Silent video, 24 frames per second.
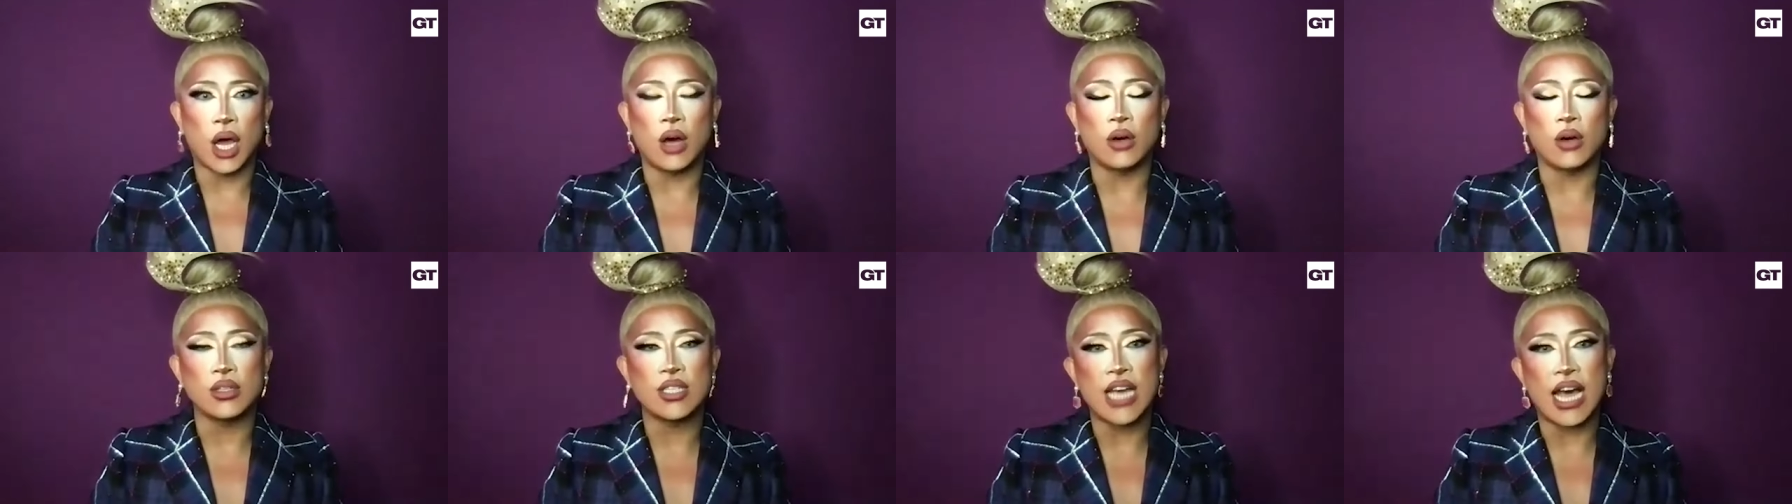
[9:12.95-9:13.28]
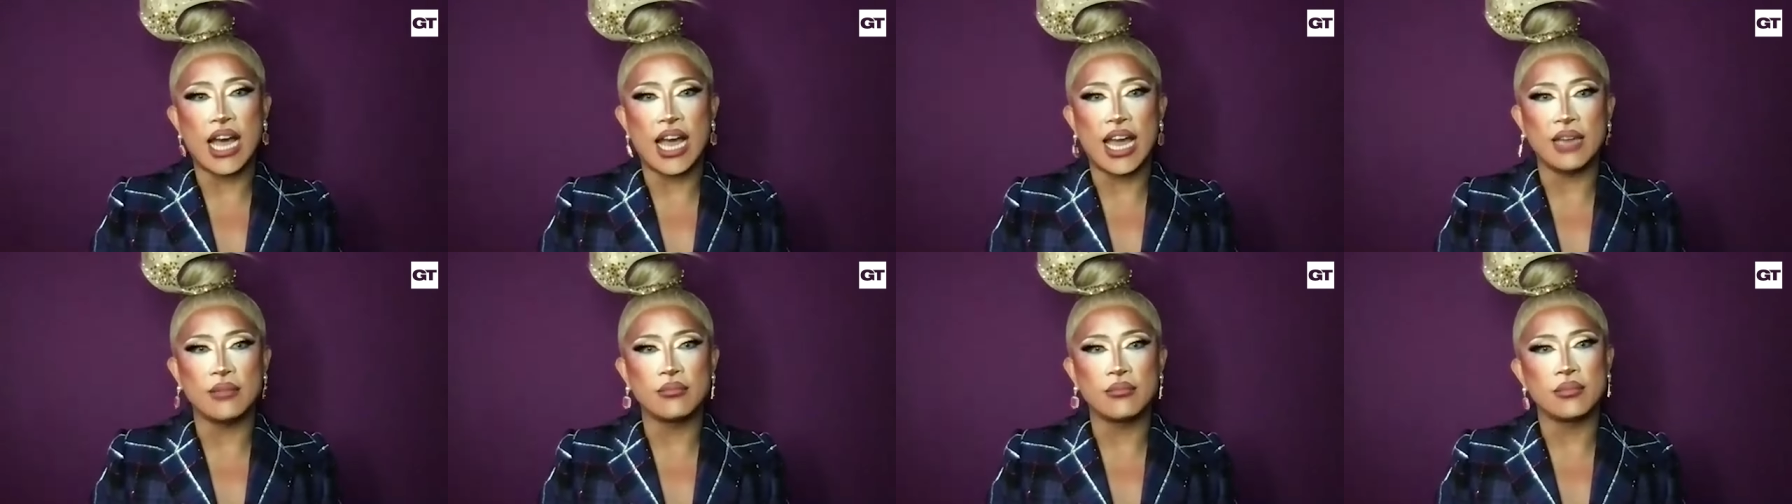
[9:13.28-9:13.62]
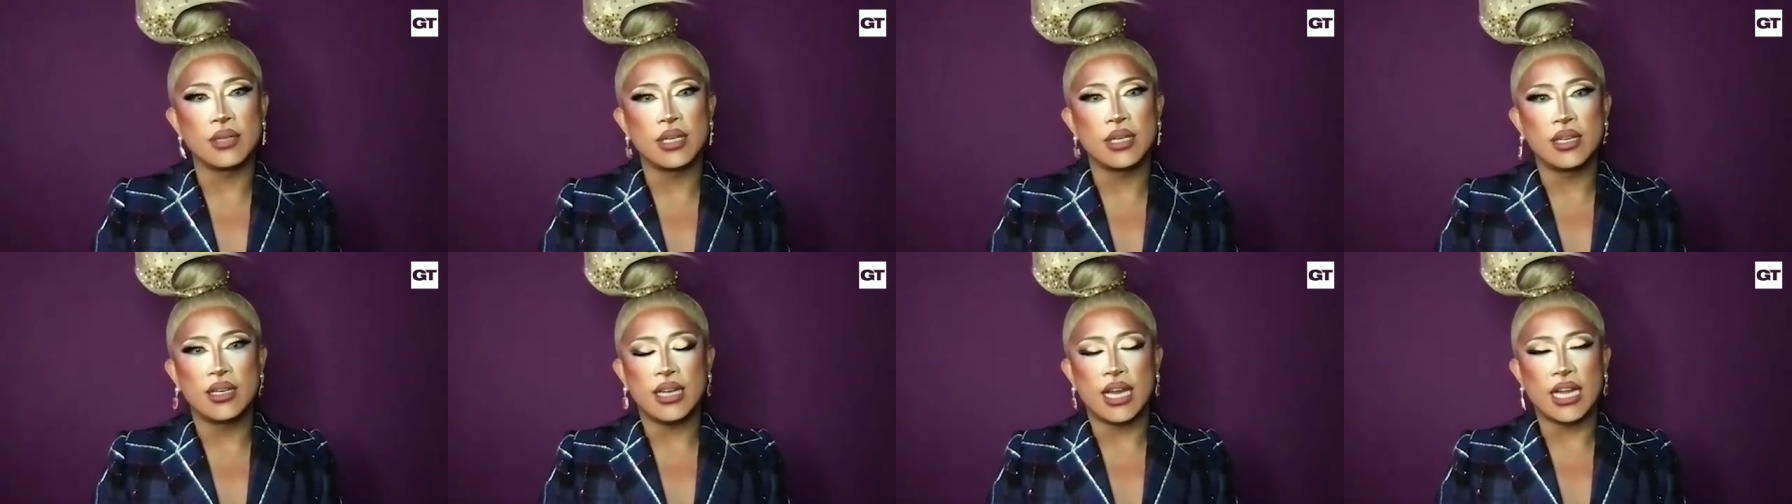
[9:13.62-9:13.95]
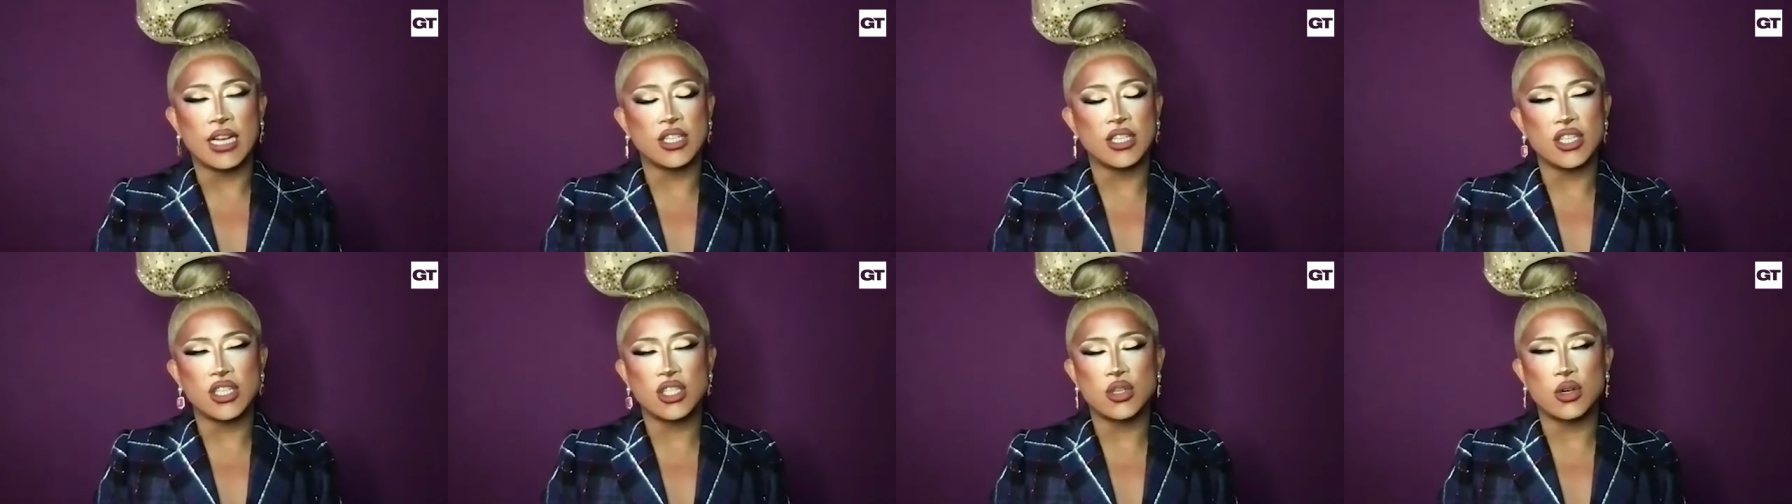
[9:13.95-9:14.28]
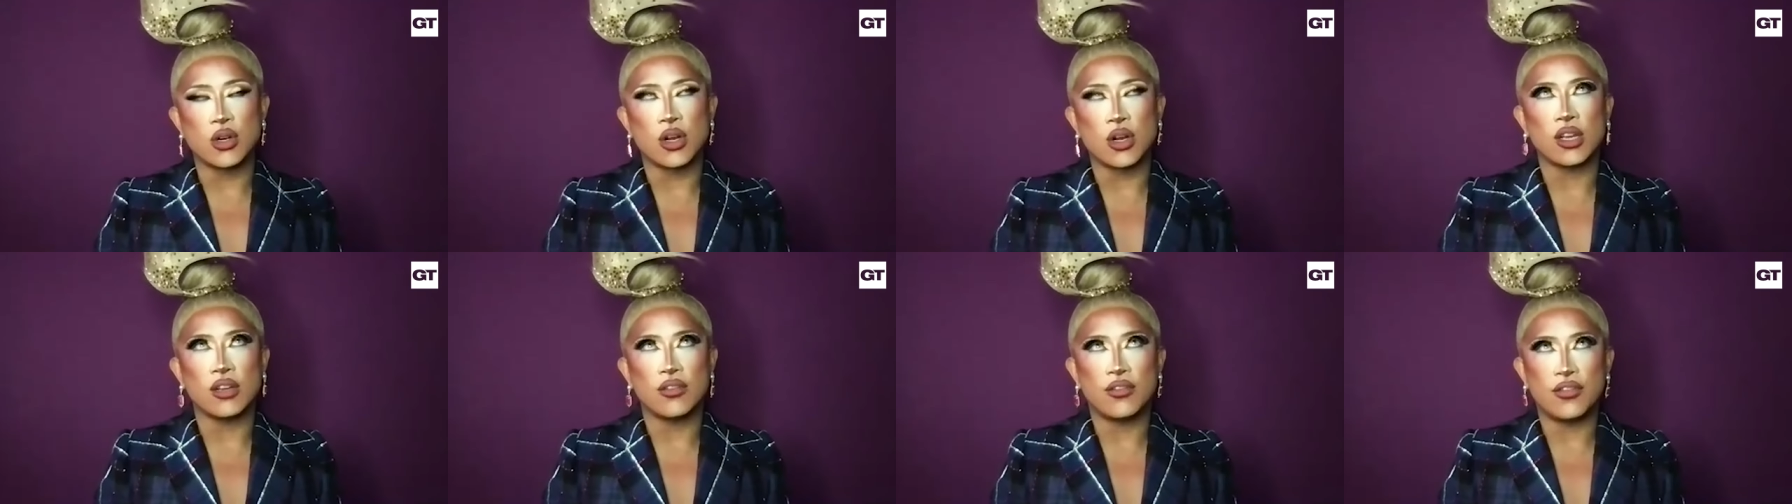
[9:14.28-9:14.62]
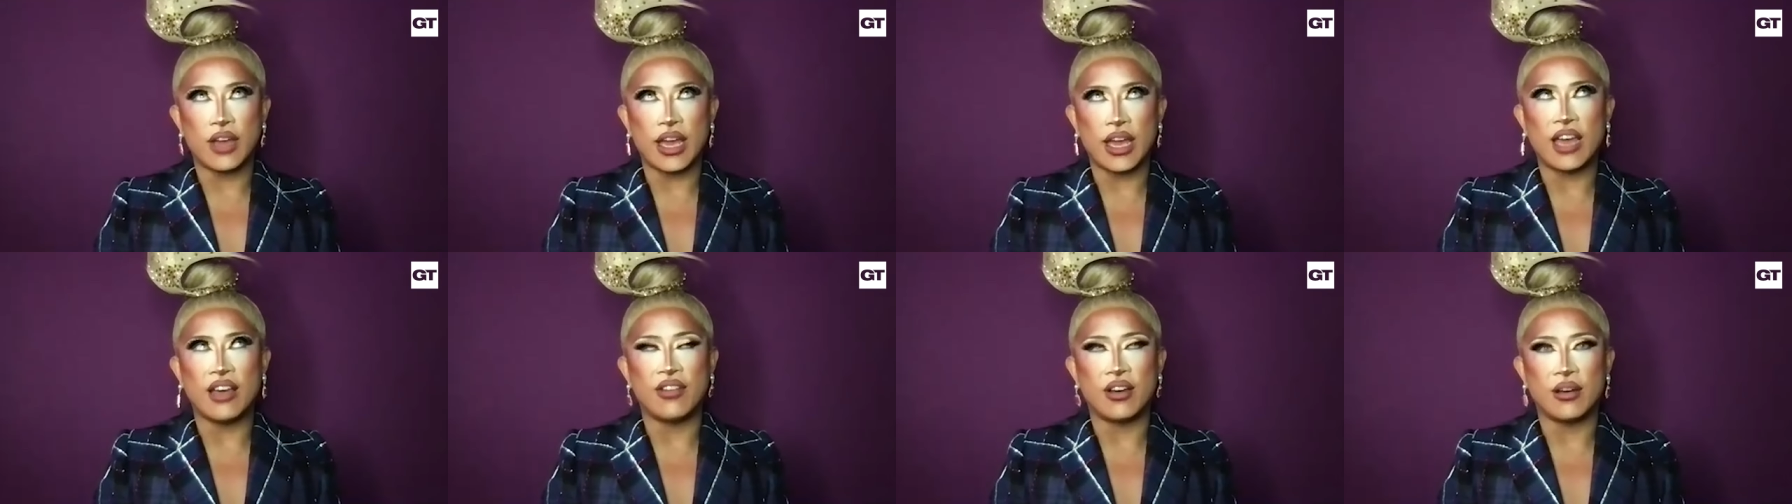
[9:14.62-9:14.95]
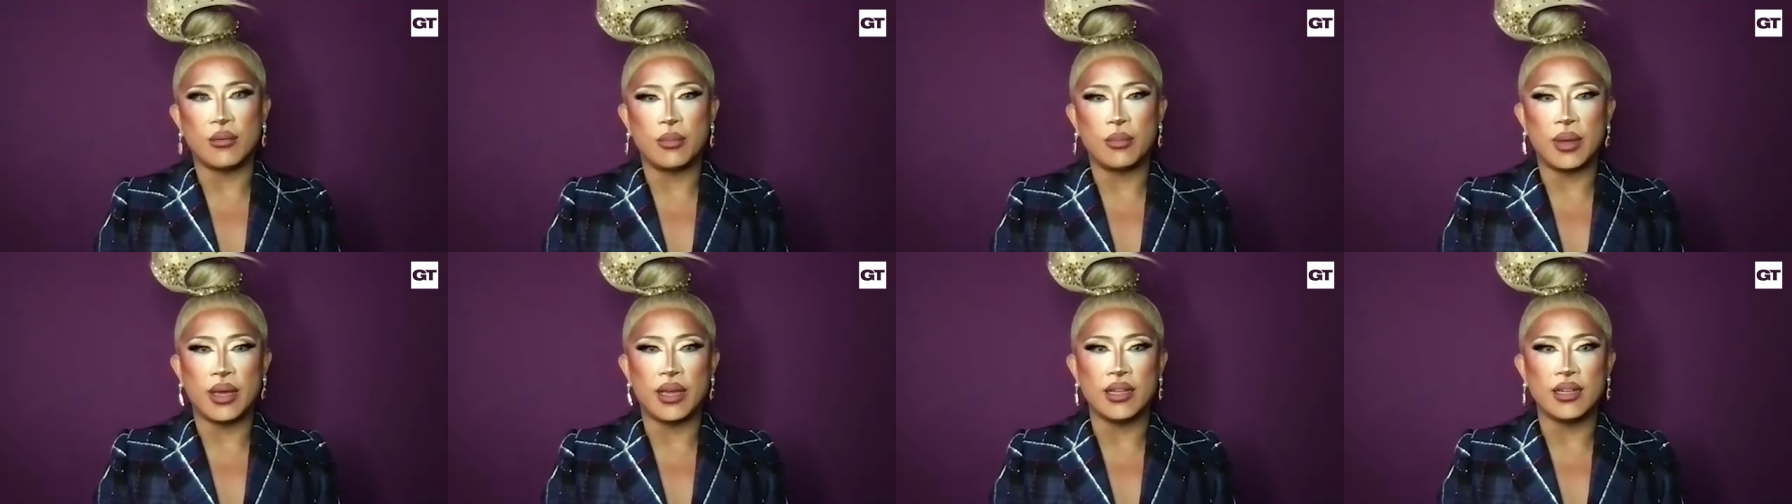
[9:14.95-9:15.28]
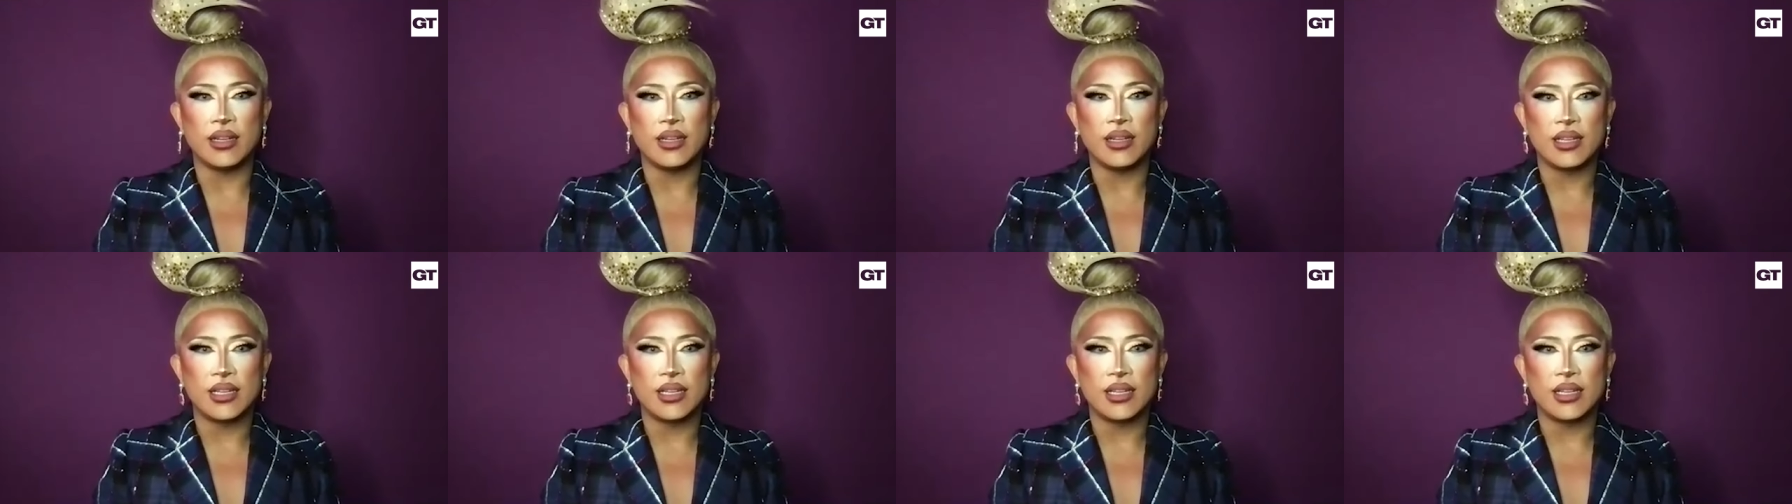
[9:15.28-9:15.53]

whole time and it just took forever. But